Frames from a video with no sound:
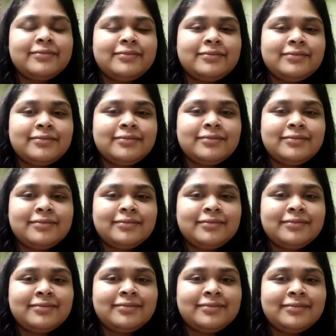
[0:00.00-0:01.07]

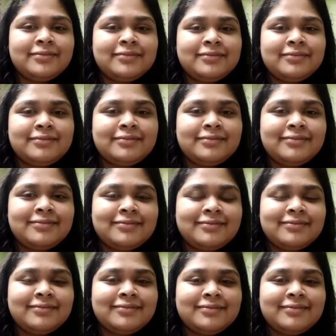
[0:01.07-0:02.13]

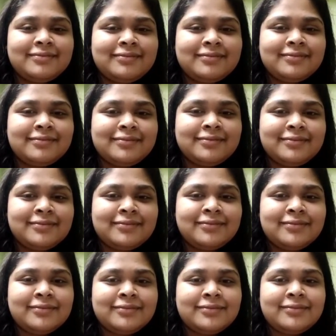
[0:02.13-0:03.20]

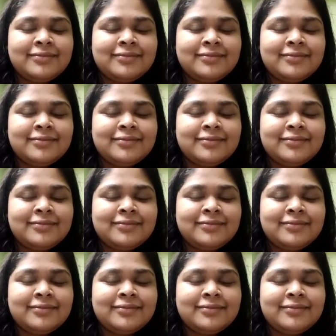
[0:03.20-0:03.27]
[no speech]